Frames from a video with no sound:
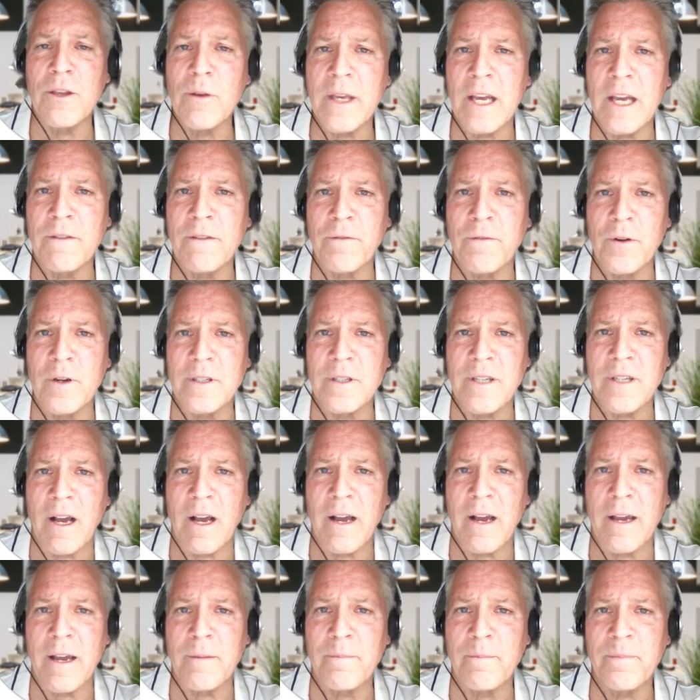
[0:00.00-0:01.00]
So thank
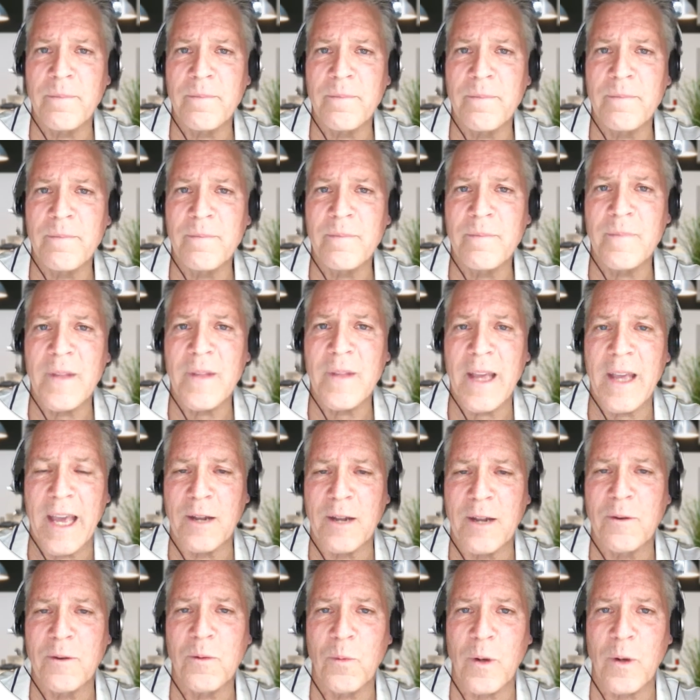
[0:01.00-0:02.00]
you again for your time
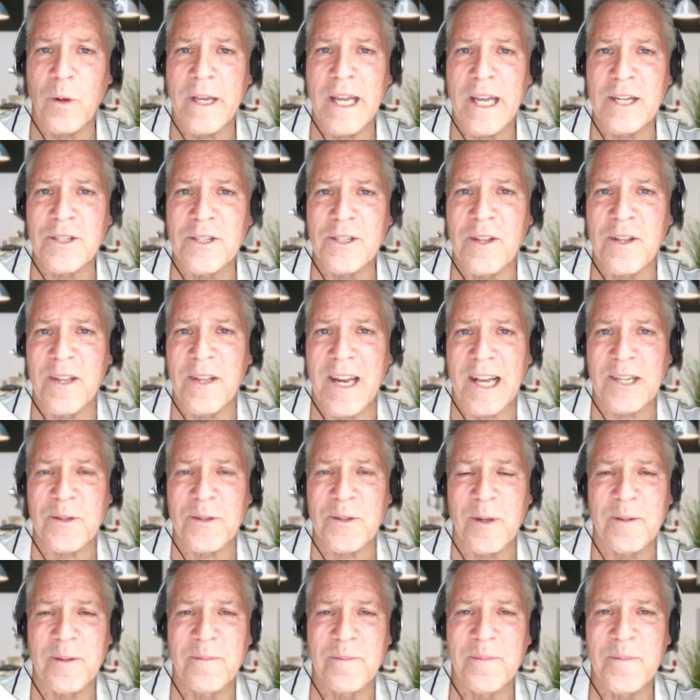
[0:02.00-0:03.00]
and
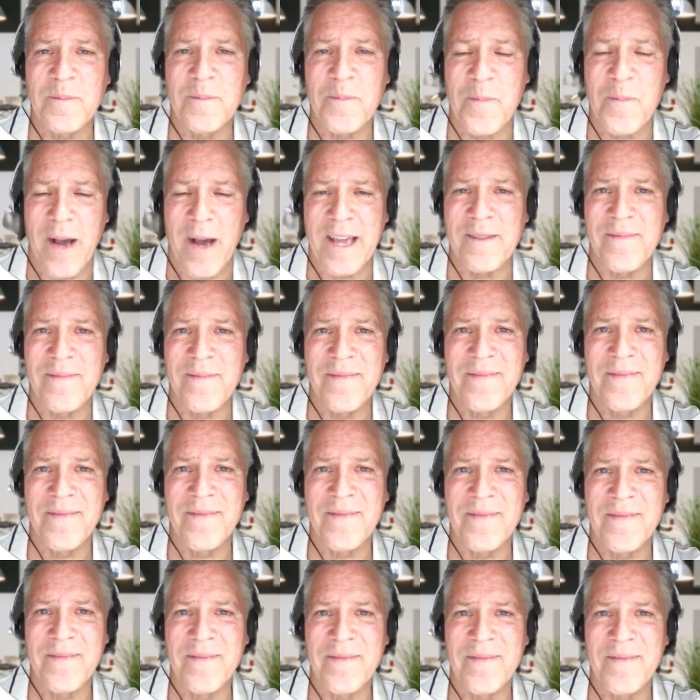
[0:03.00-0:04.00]
we'll catch you in the next one.
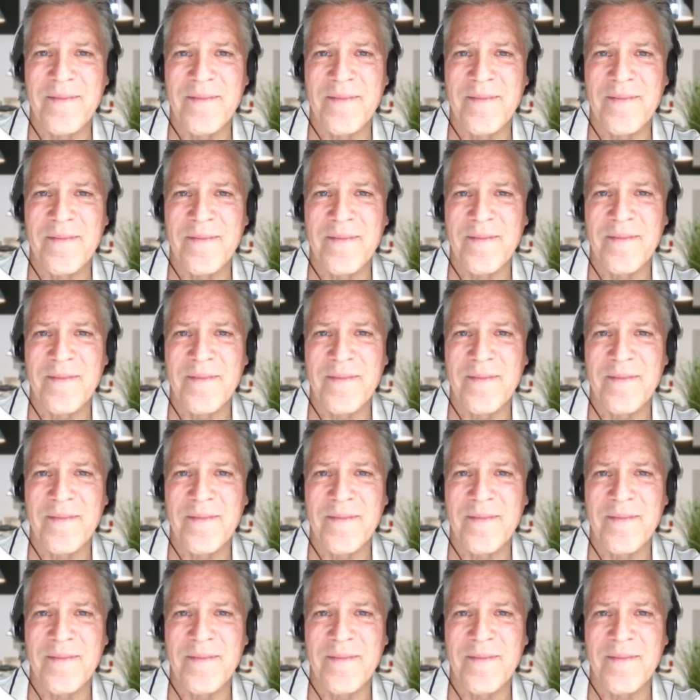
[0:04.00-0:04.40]
Bye.